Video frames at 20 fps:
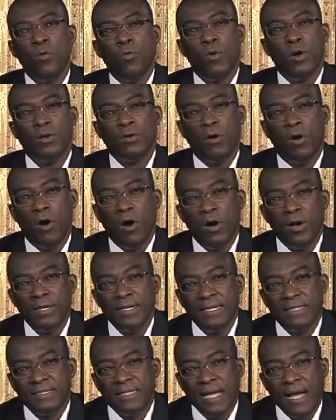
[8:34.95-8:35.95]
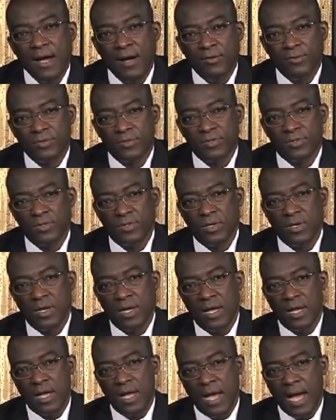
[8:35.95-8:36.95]
When all the towns
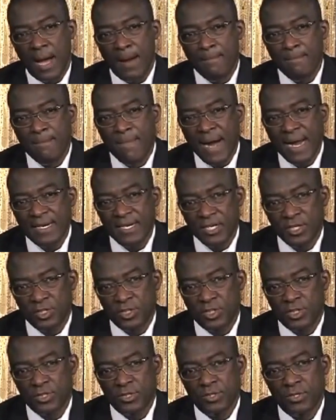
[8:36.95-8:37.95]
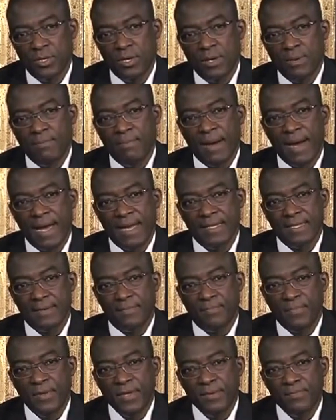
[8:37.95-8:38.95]
are managed by
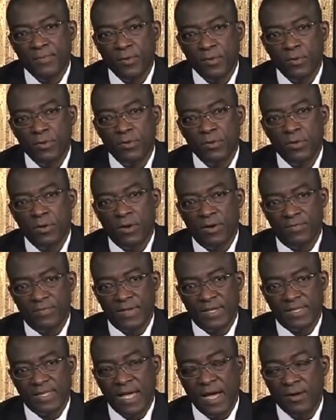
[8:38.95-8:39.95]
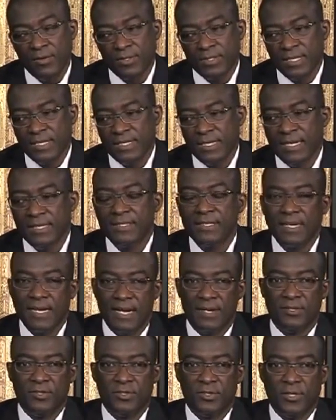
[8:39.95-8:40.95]
the people of the towns in this
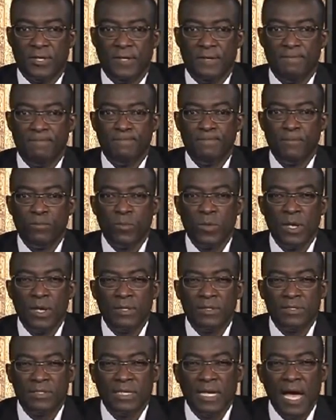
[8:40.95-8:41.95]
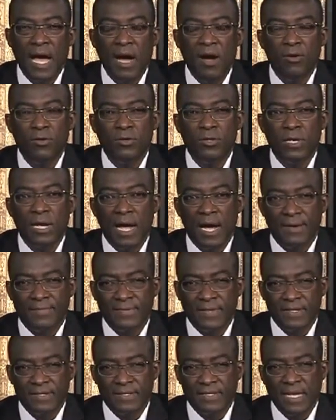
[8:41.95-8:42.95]
country, town
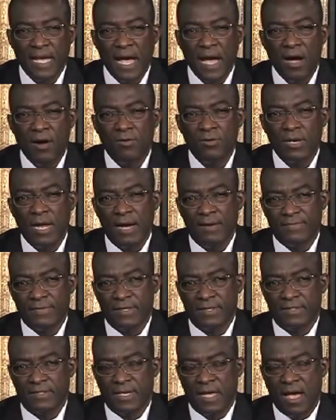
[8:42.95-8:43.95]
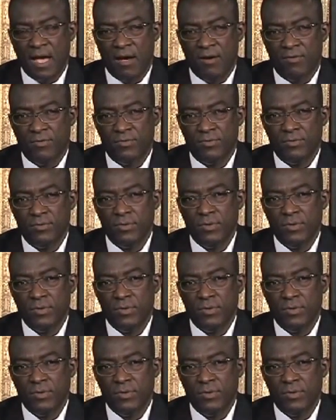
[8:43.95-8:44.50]
after town after town,